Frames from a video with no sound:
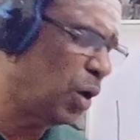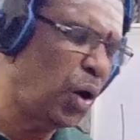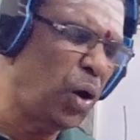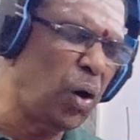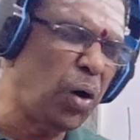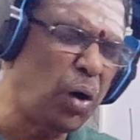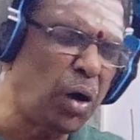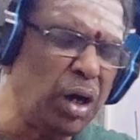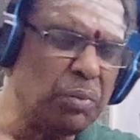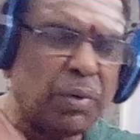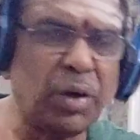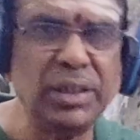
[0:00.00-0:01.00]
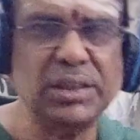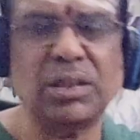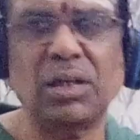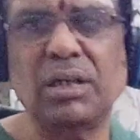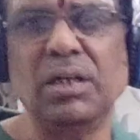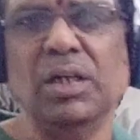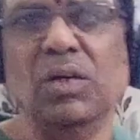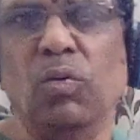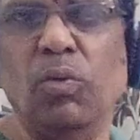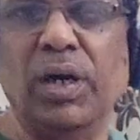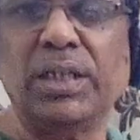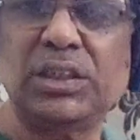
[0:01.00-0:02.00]
all points are
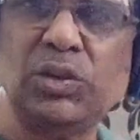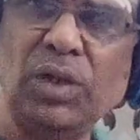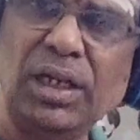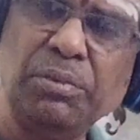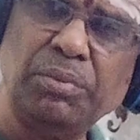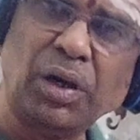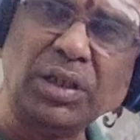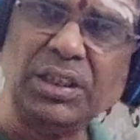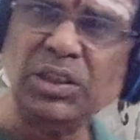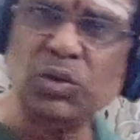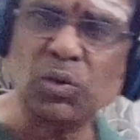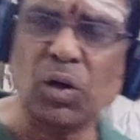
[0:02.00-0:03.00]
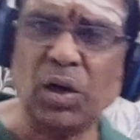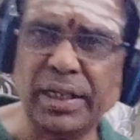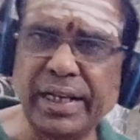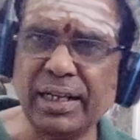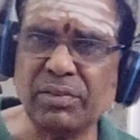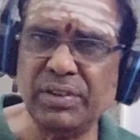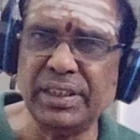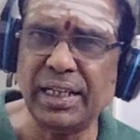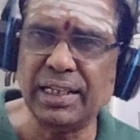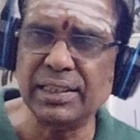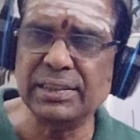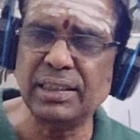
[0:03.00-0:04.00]
virtually brought into contact with the
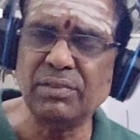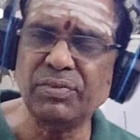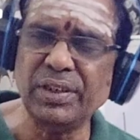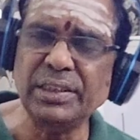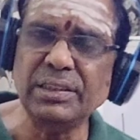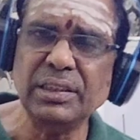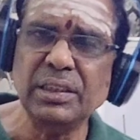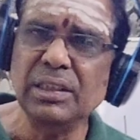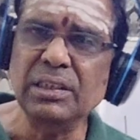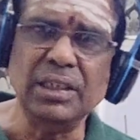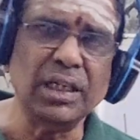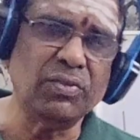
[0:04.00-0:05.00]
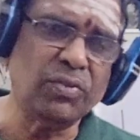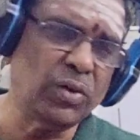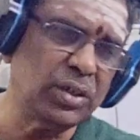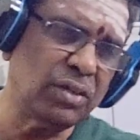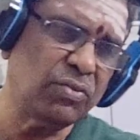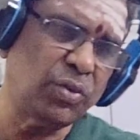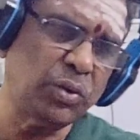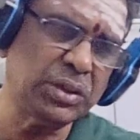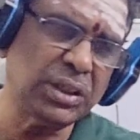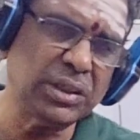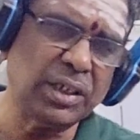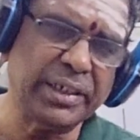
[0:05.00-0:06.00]
other surface. Therefore, the
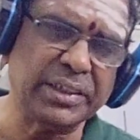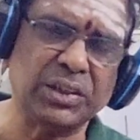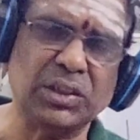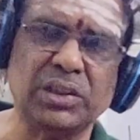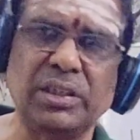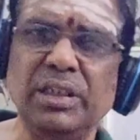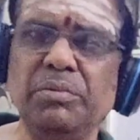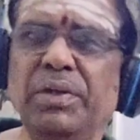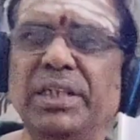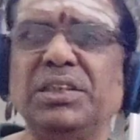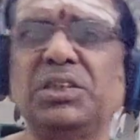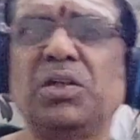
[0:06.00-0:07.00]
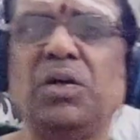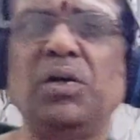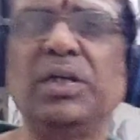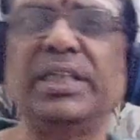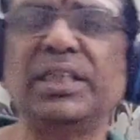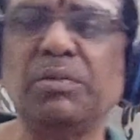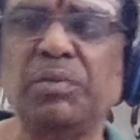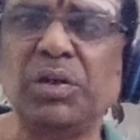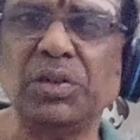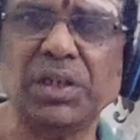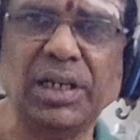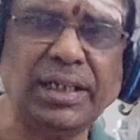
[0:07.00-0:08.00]
forces are extremely strong
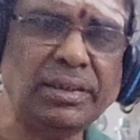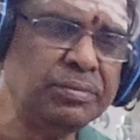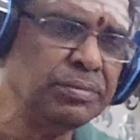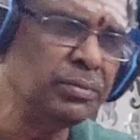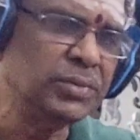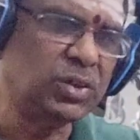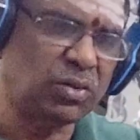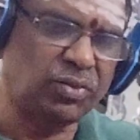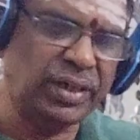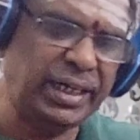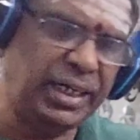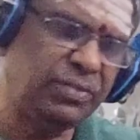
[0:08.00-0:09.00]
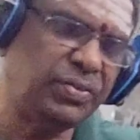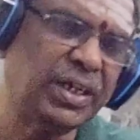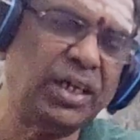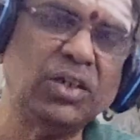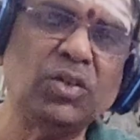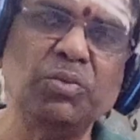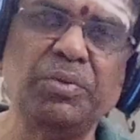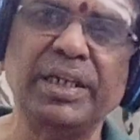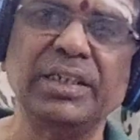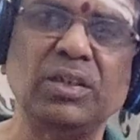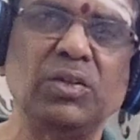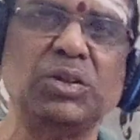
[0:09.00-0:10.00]
intermolecular. So very difficult to
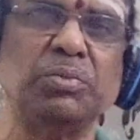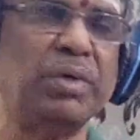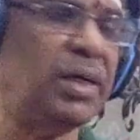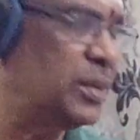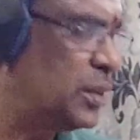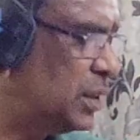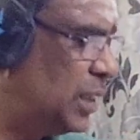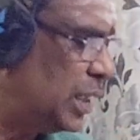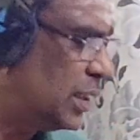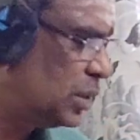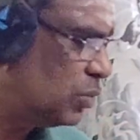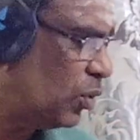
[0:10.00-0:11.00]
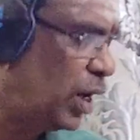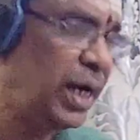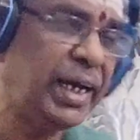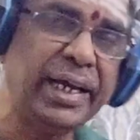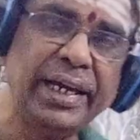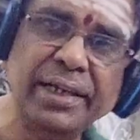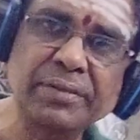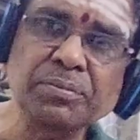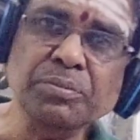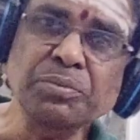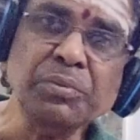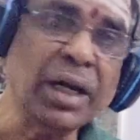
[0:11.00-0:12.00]
break those bonds. That is why.
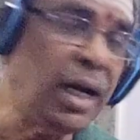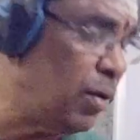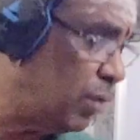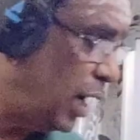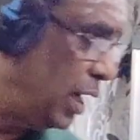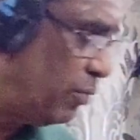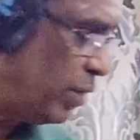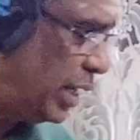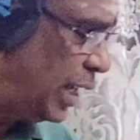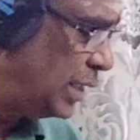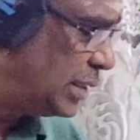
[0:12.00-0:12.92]
Now, why I